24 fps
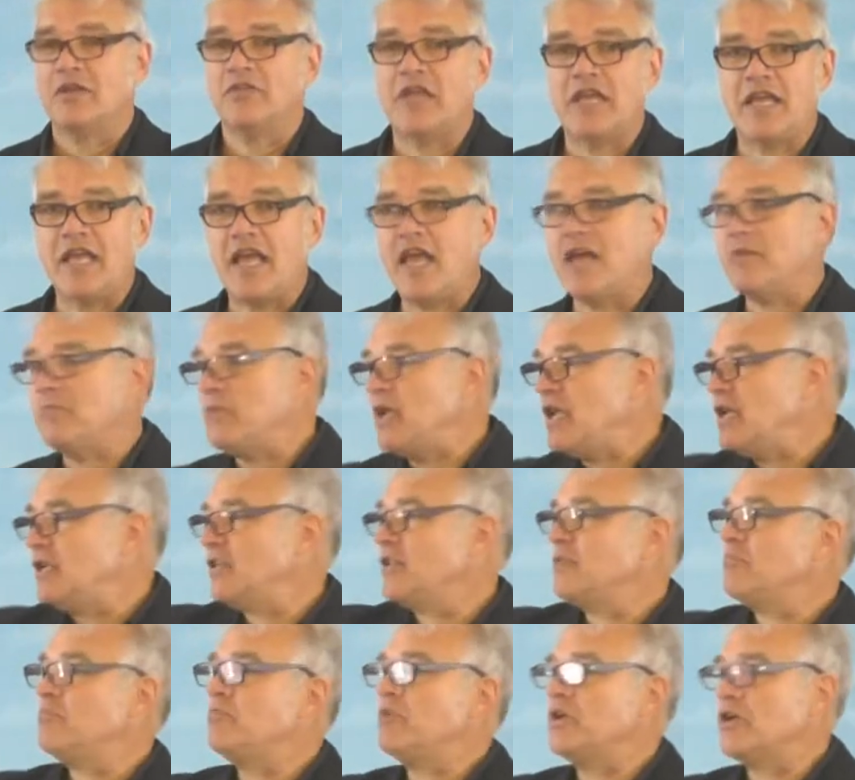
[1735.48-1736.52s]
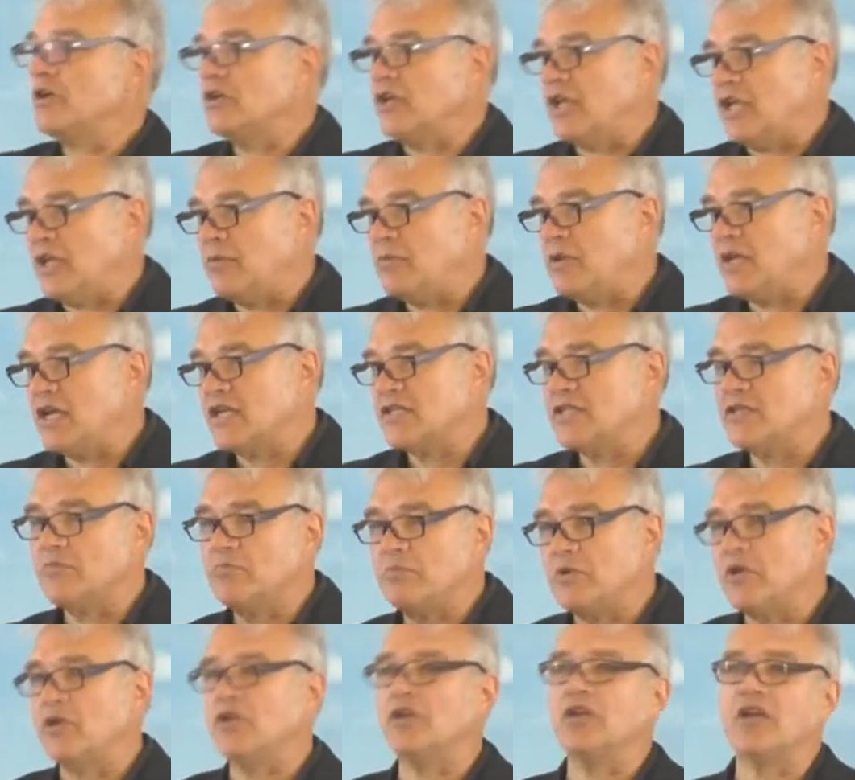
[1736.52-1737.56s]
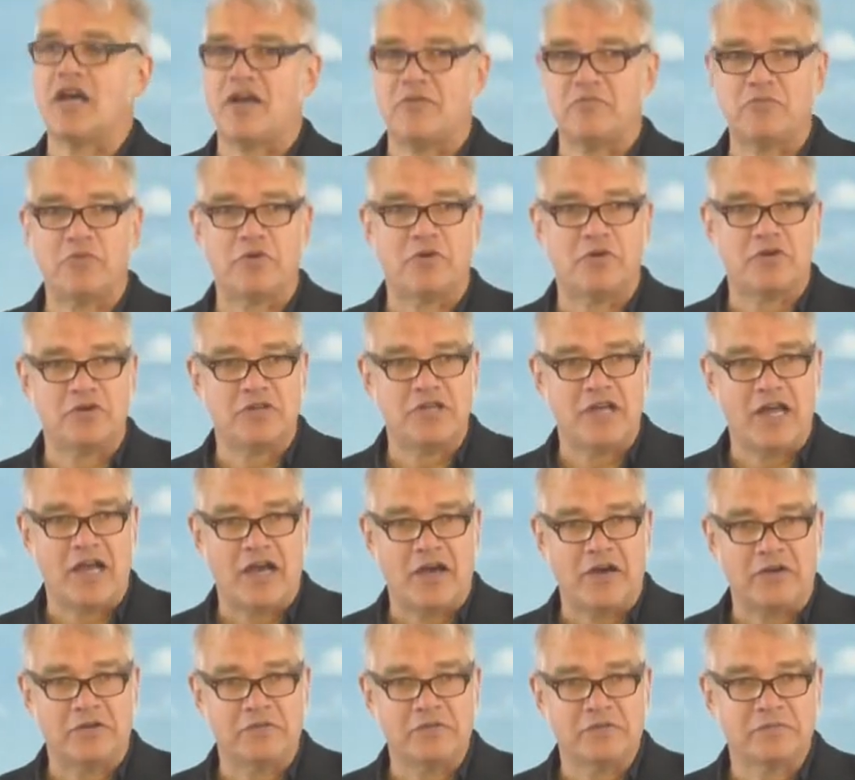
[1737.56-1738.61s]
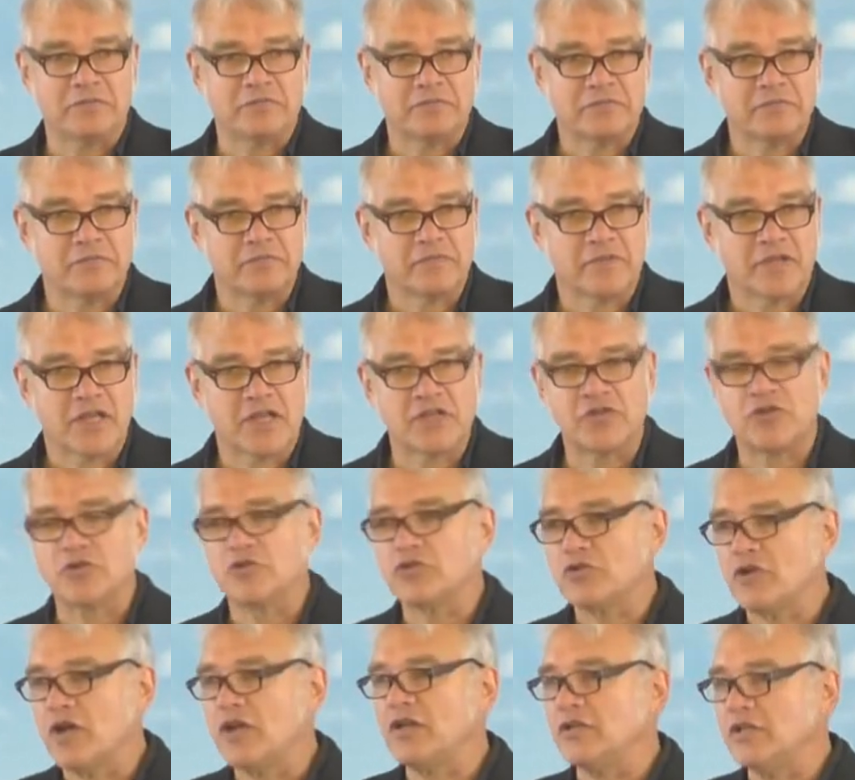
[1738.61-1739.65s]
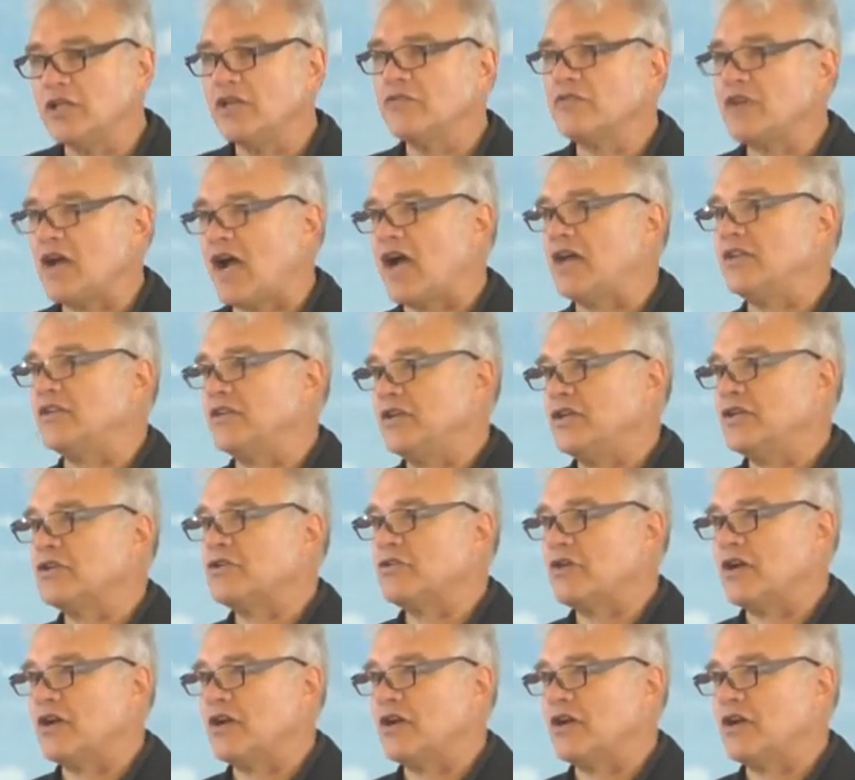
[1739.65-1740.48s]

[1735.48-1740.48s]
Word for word: they can't meet in the building because the building got burned down because they're trying to live godly in